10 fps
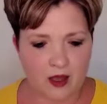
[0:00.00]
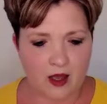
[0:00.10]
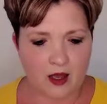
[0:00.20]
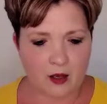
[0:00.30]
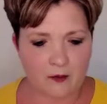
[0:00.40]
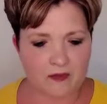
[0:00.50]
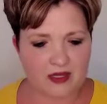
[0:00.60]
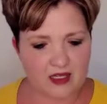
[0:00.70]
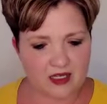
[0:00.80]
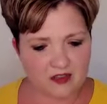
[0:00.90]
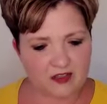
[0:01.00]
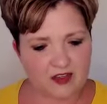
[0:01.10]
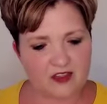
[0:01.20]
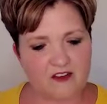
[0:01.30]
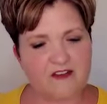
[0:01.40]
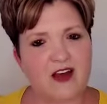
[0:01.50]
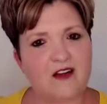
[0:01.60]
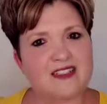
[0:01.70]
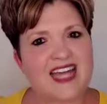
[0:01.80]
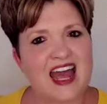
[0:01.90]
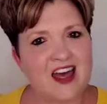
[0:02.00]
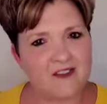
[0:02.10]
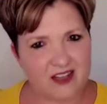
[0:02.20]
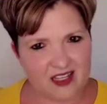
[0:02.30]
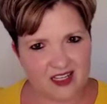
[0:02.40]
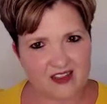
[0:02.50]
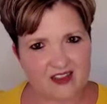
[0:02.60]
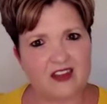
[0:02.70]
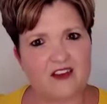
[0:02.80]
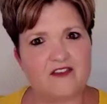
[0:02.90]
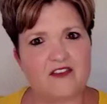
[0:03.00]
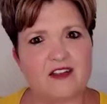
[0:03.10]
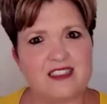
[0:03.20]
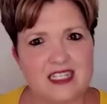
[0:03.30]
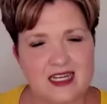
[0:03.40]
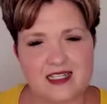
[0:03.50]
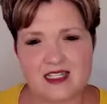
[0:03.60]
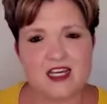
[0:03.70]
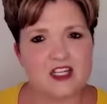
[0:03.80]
um, anything that felt heavy, anything that felt dense.